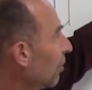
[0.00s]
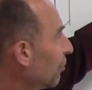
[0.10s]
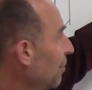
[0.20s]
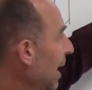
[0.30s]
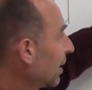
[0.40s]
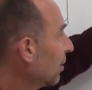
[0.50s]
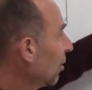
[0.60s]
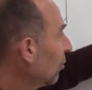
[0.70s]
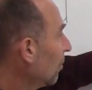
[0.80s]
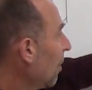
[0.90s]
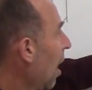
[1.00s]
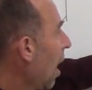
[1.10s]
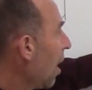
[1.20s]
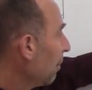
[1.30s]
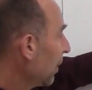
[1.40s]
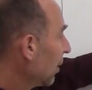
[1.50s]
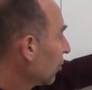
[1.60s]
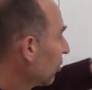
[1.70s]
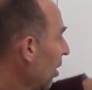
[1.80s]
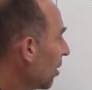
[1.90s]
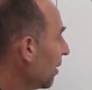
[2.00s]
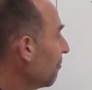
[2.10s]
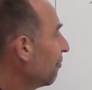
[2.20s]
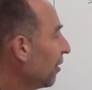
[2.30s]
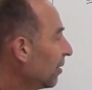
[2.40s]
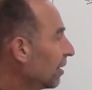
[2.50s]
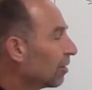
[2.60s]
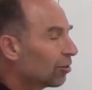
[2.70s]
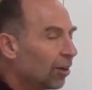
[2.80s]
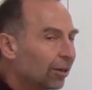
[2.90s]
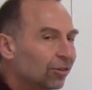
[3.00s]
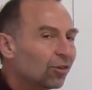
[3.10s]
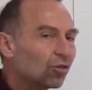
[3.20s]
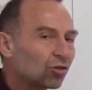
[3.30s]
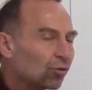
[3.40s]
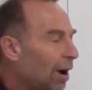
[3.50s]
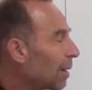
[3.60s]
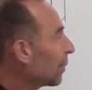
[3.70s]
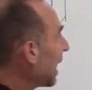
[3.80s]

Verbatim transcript: law for magnetism, Ampere's law, and Faraday's law to describe